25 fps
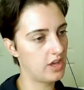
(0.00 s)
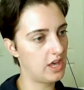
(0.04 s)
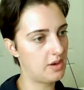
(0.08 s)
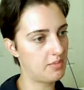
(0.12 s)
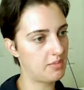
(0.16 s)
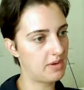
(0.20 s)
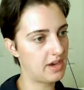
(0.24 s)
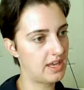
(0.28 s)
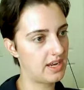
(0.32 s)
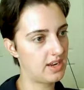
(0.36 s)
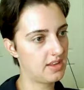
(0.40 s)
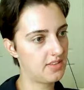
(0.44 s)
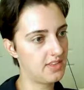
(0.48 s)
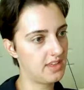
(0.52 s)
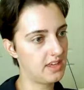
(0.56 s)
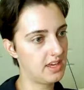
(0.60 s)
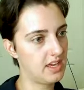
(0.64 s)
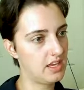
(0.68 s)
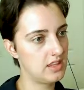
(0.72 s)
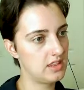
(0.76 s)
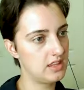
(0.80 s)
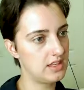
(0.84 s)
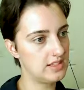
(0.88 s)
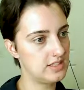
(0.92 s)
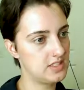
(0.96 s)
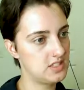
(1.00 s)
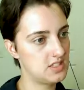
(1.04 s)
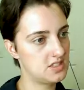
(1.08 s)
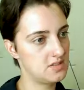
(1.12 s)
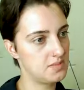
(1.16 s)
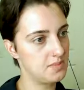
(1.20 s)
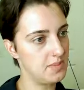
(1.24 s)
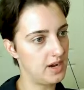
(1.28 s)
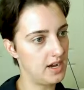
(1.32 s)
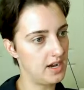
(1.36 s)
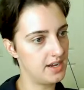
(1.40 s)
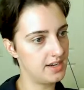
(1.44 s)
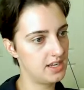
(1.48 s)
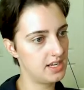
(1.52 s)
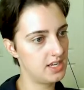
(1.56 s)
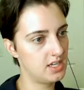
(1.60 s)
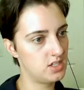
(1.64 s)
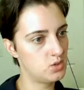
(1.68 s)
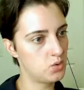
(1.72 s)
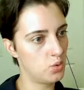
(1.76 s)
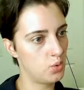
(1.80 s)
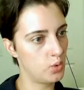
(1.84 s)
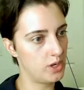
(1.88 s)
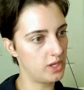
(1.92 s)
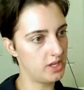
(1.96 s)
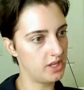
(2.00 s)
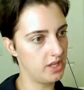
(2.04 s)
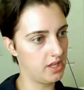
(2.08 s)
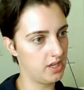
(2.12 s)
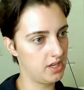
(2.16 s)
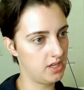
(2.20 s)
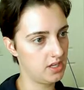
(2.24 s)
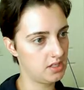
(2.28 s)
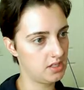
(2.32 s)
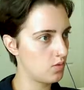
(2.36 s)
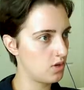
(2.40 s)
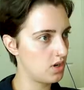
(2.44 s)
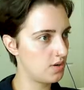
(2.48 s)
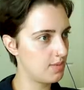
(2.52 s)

I'm kind of thinking this spa day toilet.